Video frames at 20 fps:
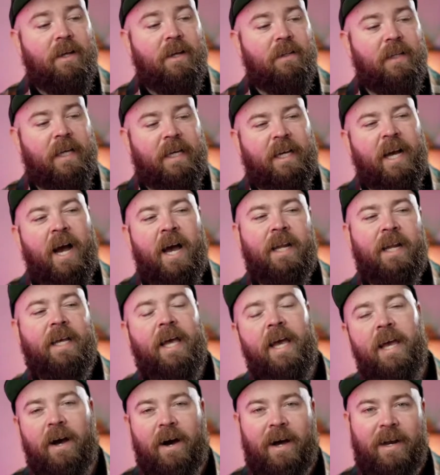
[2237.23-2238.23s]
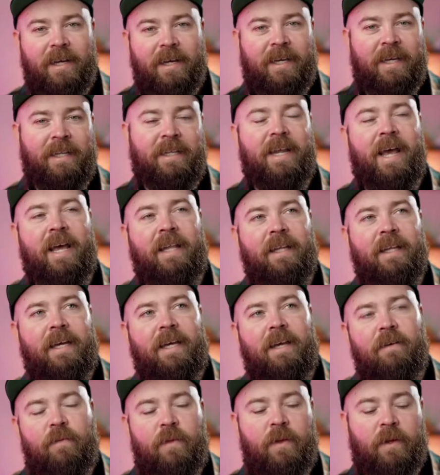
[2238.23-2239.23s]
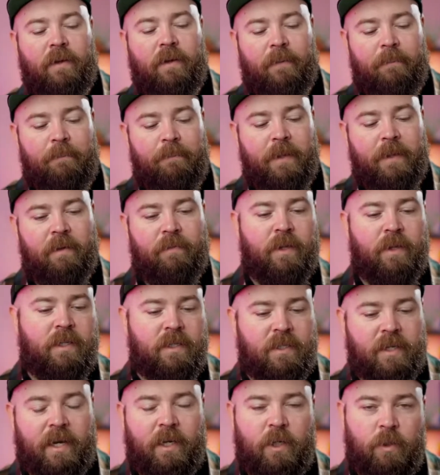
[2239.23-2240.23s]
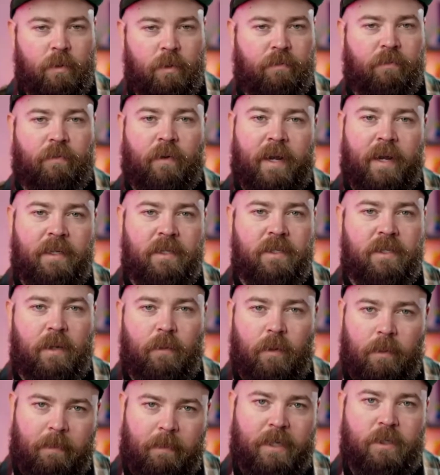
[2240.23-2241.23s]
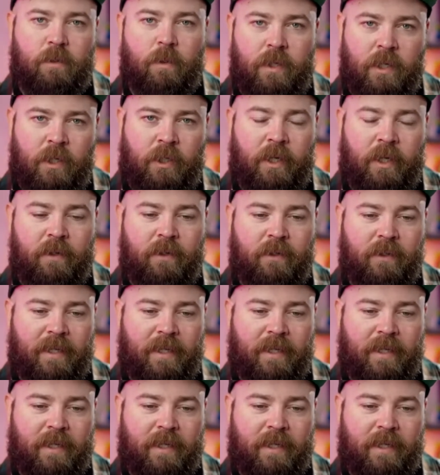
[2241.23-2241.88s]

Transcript: like kind of chaotic, and like if the designers were friends, they would mess with each other.